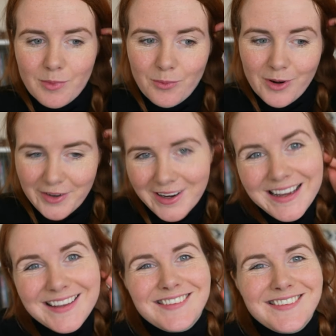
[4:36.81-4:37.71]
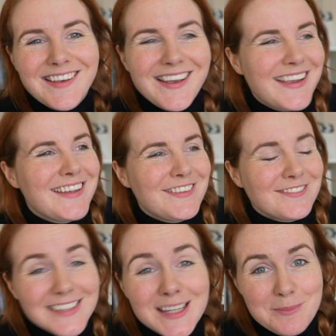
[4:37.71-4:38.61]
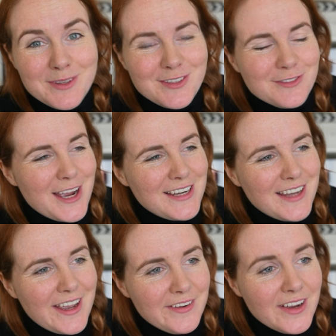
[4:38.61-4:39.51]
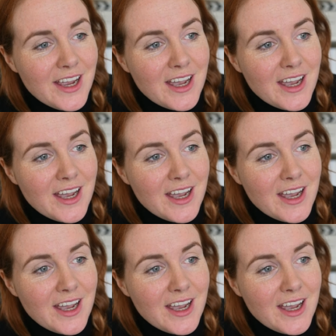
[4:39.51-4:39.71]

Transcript: Work is really busy right now,